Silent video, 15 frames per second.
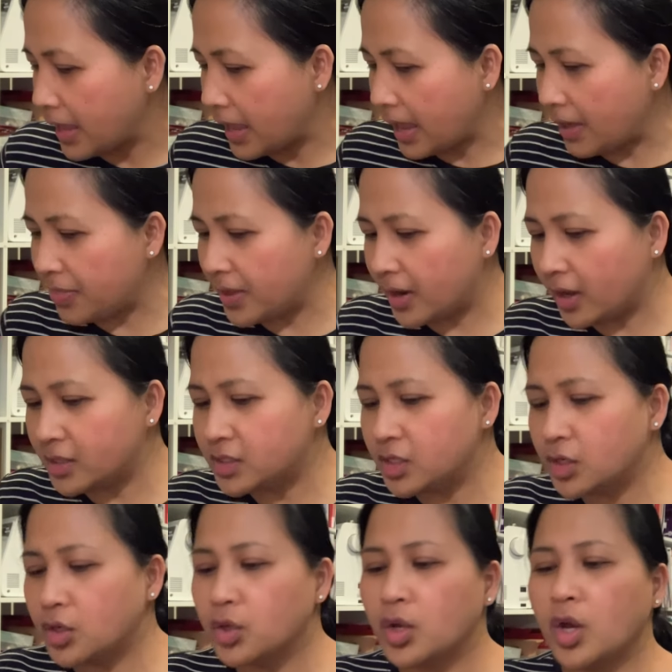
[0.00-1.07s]
And then I
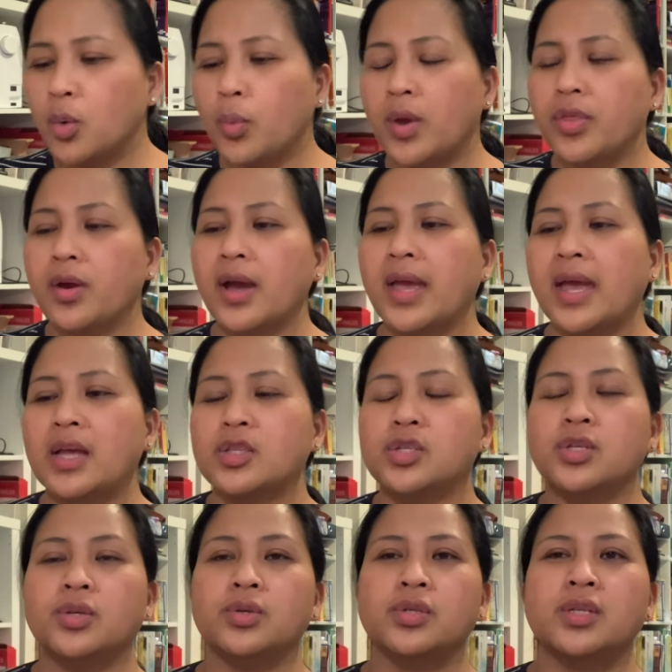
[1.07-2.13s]
didn't know whether I had
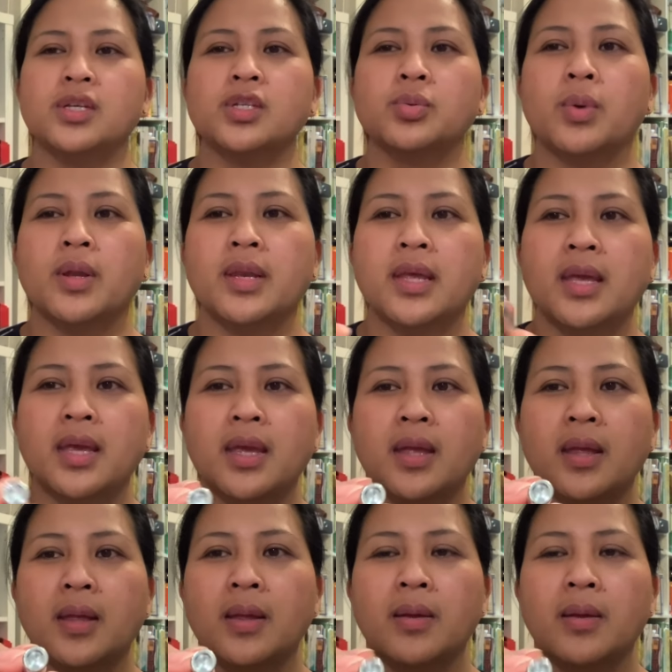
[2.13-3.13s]
to use this one here